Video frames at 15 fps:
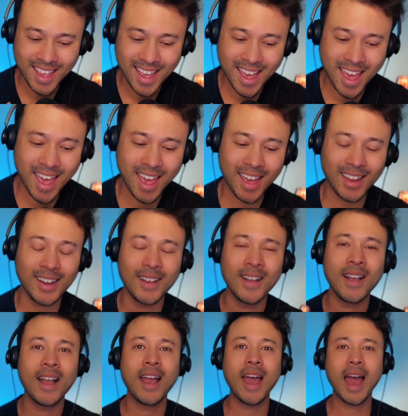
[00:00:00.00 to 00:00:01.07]
and
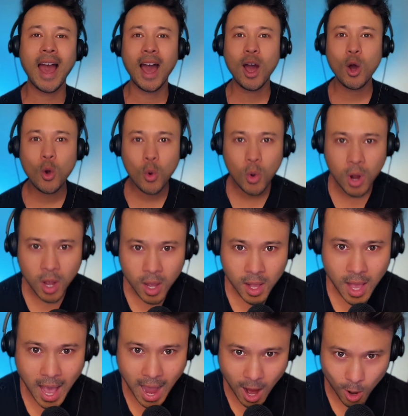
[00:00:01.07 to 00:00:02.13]

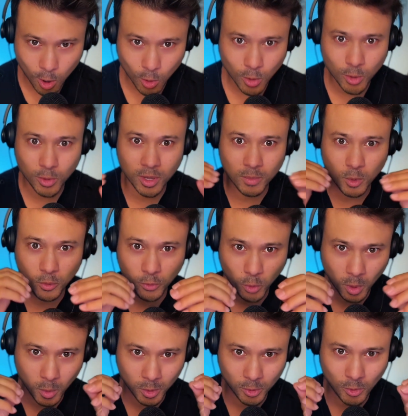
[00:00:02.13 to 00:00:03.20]
how you can move
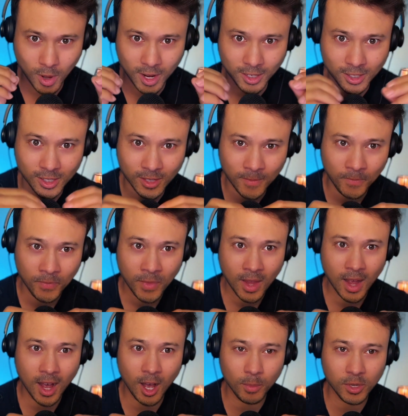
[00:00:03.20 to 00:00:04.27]
through it with grace.
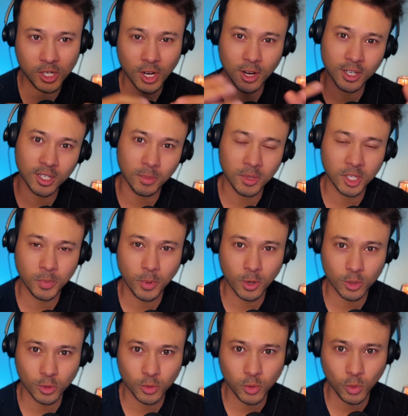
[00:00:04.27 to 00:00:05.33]
I'll be sharing some of the
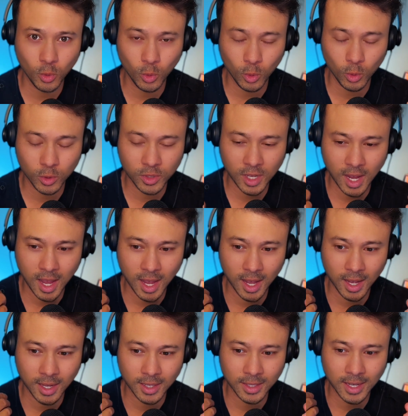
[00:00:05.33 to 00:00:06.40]
spiritual tools
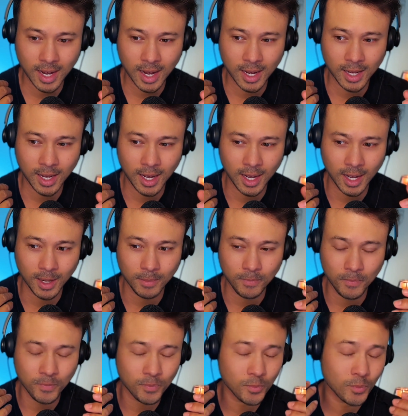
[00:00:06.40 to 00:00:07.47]
and
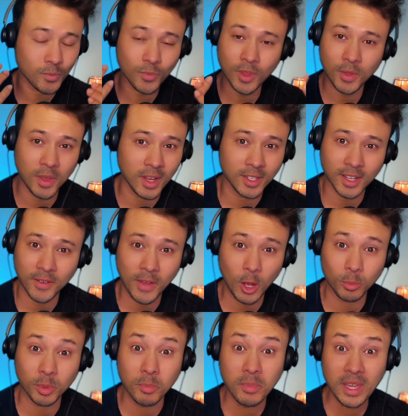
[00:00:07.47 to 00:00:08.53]
things that have
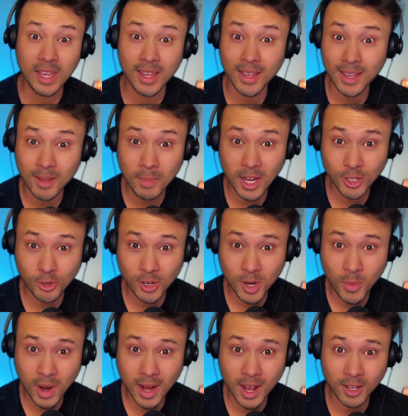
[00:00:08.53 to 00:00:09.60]
helped me in my journey
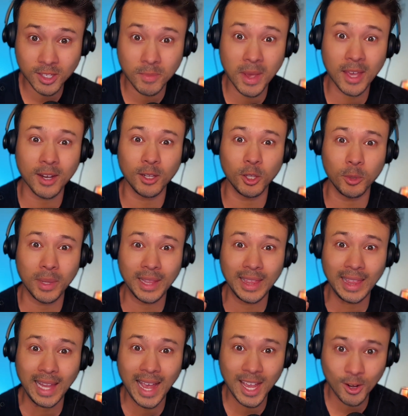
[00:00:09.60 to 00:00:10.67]
right now to make it a little bit
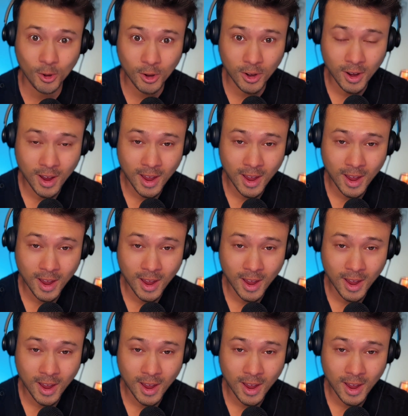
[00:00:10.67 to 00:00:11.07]
lighter